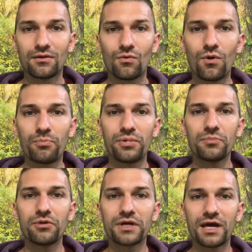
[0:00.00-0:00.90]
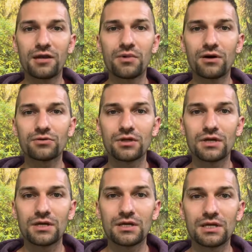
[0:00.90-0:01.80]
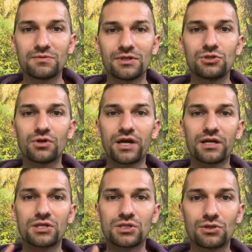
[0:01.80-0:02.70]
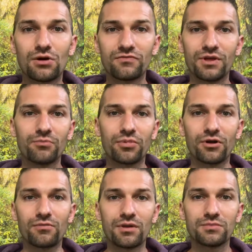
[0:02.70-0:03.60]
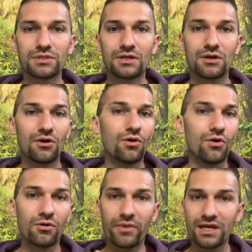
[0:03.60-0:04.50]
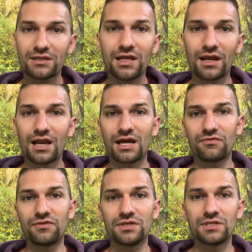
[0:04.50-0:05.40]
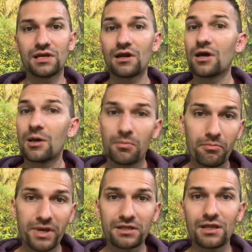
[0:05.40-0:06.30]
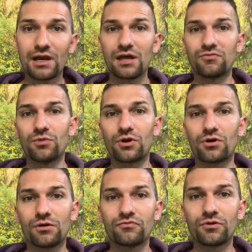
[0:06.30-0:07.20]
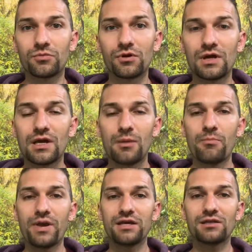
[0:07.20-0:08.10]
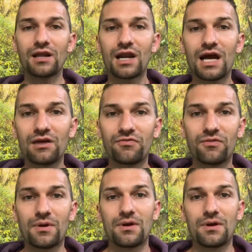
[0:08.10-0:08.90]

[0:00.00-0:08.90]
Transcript: what people care about is that you can solve them problems or make their life easier, make their life more comfortable, make their life